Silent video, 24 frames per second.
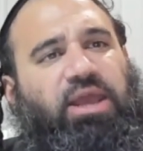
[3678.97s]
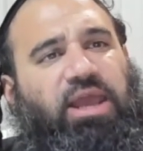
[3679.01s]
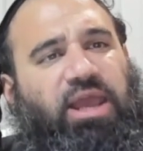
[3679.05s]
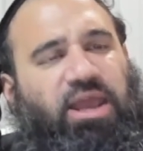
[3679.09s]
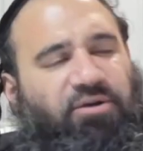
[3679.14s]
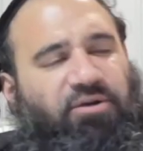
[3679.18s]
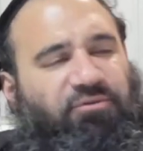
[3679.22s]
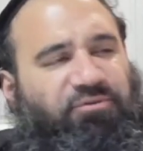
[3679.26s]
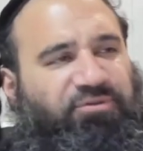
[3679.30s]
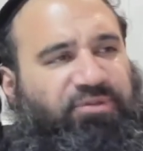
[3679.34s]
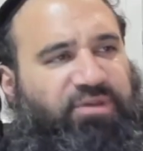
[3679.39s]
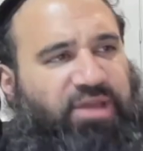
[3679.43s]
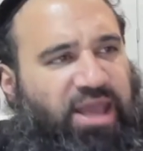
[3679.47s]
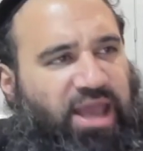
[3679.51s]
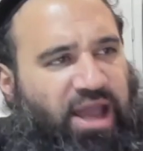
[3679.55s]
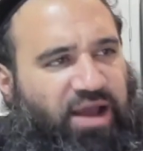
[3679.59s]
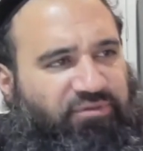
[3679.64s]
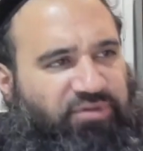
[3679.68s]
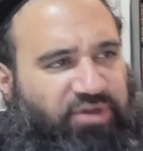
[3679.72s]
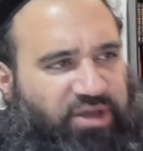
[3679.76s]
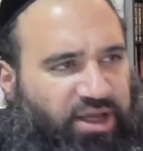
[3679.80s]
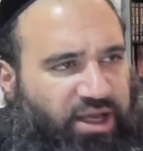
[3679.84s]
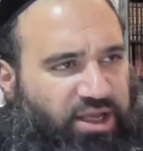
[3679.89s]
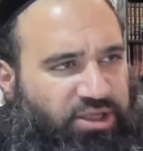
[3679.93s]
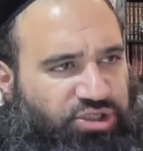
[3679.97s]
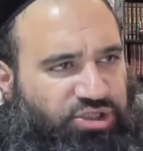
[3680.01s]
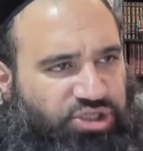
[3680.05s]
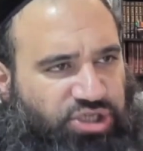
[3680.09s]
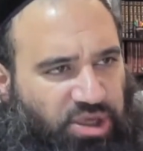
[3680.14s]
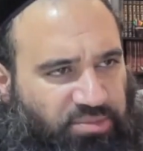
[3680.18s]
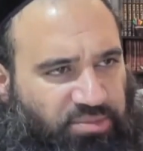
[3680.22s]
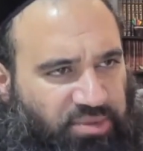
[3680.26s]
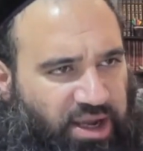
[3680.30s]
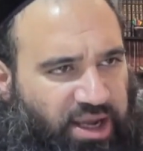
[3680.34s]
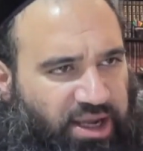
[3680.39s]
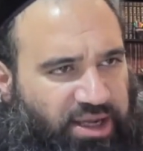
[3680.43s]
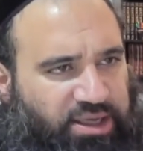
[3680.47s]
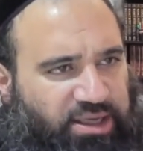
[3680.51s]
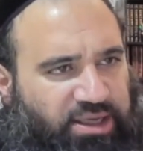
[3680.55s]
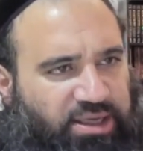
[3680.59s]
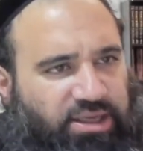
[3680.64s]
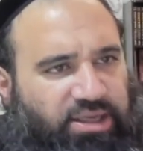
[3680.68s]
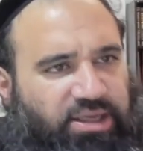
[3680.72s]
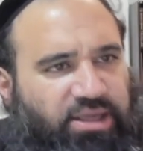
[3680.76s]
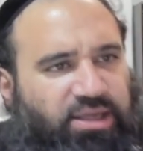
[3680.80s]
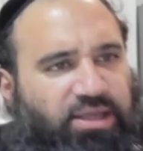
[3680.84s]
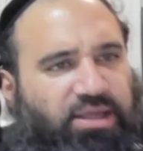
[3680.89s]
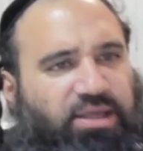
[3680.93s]
If they have yirat
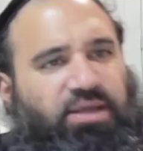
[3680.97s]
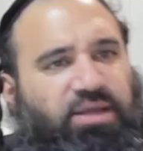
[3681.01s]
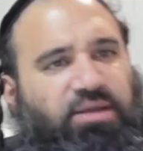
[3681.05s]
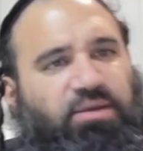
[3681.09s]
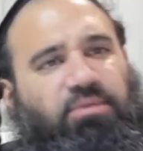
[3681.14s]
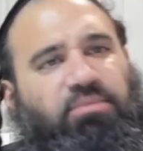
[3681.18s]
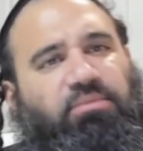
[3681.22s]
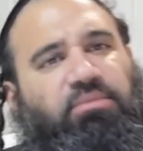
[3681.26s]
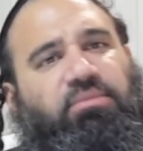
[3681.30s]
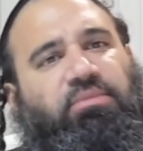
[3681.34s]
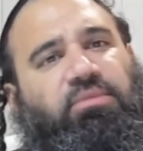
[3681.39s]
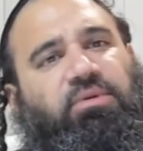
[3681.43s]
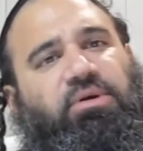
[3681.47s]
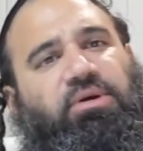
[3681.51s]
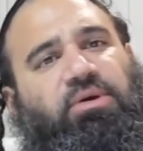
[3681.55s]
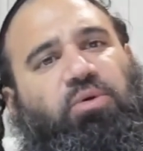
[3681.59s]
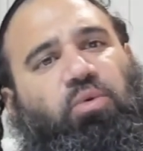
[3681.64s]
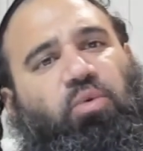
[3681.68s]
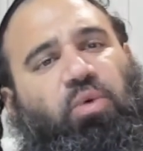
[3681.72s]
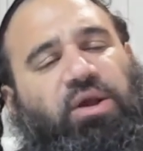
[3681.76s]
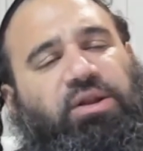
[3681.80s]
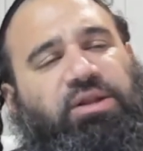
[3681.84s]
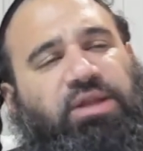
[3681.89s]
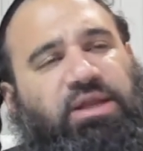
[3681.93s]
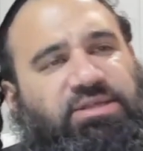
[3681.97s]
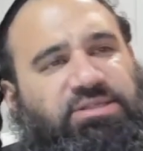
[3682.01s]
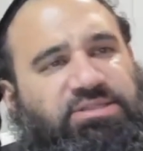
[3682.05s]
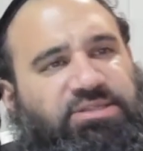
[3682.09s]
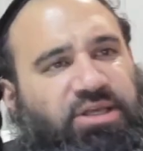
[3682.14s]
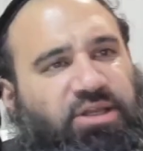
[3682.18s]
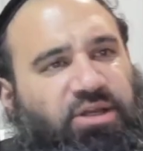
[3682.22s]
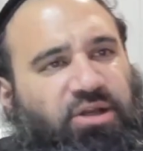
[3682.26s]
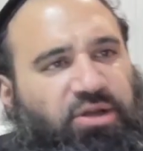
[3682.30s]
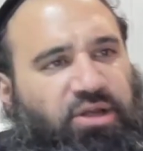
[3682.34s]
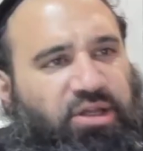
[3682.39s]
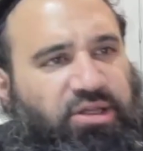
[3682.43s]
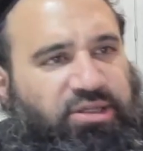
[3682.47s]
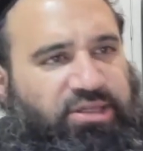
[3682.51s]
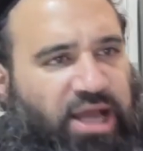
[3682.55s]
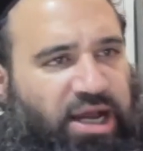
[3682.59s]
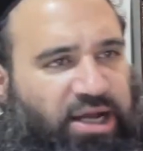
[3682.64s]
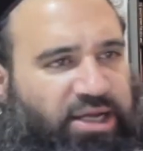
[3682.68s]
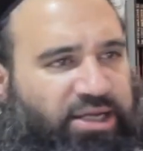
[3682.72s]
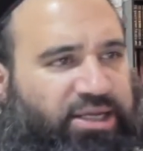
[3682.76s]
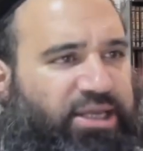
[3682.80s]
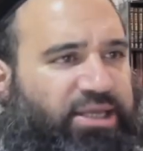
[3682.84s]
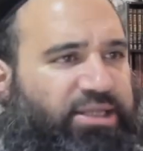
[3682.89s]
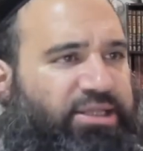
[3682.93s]
shamayim, when they sit on a
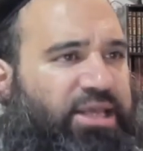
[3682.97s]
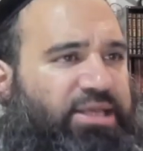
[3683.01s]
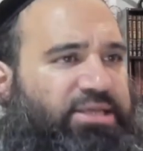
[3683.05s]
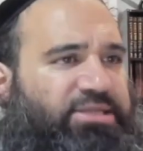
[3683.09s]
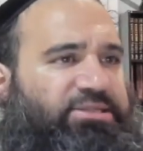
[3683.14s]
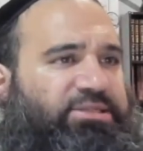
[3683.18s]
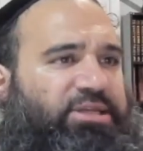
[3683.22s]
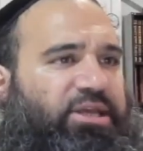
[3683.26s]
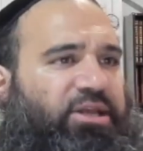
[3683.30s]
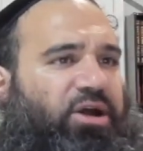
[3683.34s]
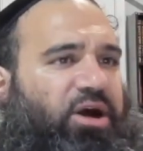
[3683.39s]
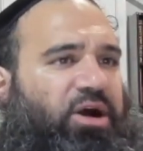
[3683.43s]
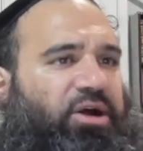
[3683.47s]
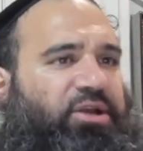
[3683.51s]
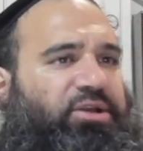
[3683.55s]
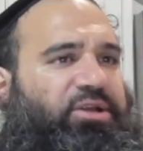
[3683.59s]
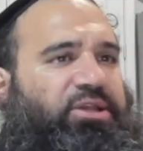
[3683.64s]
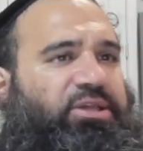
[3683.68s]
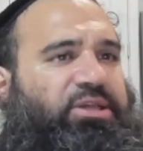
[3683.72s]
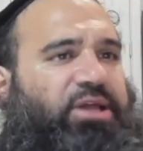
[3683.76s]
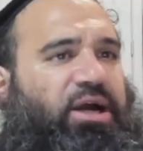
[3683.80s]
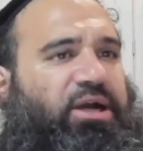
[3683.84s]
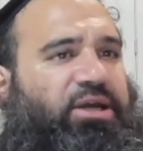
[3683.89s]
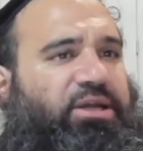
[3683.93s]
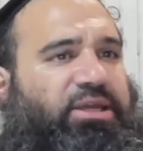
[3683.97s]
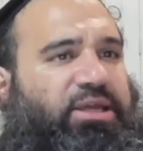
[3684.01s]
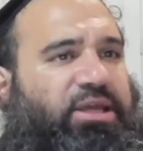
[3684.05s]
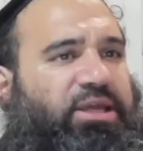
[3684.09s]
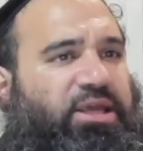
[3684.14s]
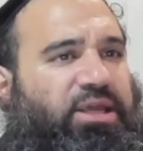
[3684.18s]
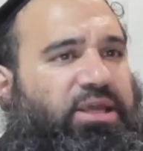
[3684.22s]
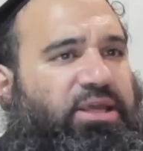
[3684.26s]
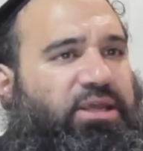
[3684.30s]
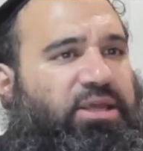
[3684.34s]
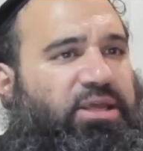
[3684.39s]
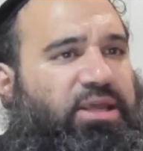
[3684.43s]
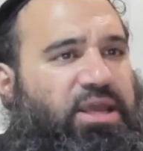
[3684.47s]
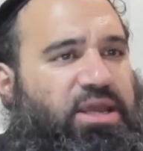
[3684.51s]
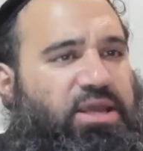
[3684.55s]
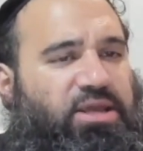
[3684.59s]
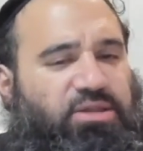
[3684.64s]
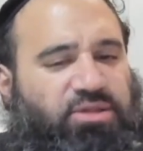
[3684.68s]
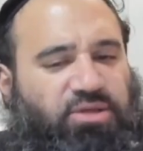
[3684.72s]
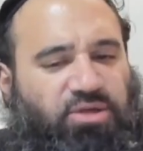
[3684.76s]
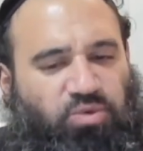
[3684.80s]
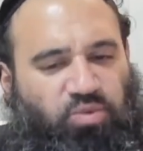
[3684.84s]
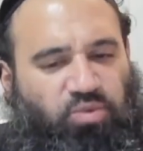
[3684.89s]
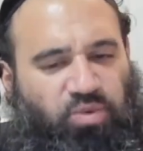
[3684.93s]
donkey, they sit on the donkey
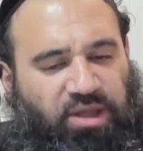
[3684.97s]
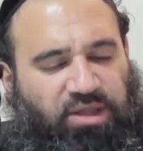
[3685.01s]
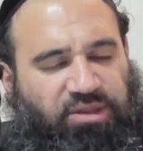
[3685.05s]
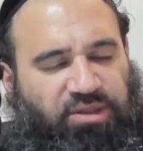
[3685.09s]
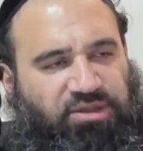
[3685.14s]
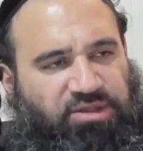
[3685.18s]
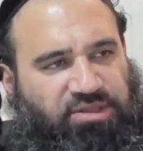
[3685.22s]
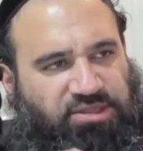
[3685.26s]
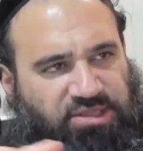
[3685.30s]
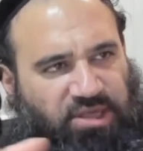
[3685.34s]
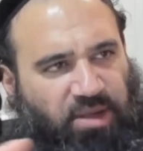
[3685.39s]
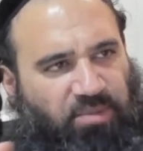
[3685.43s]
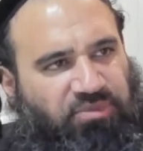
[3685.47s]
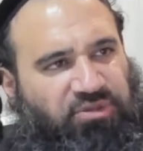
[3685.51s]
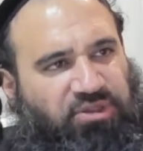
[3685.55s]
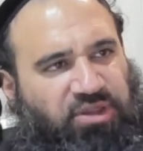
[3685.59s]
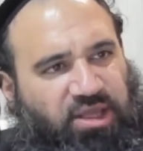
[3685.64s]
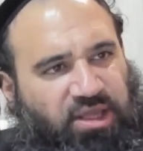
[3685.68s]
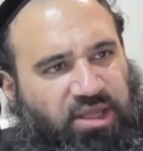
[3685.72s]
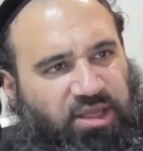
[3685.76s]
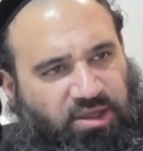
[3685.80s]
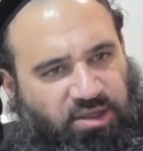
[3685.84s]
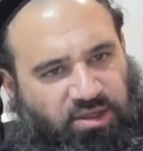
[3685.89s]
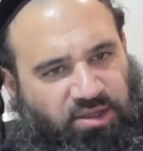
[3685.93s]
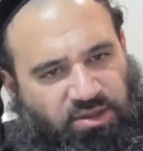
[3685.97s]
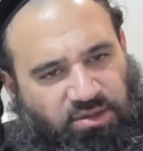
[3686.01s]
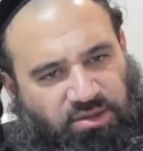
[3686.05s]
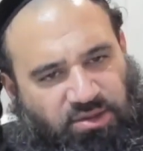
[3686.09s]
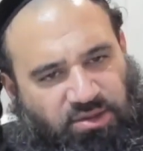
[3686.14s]
either with something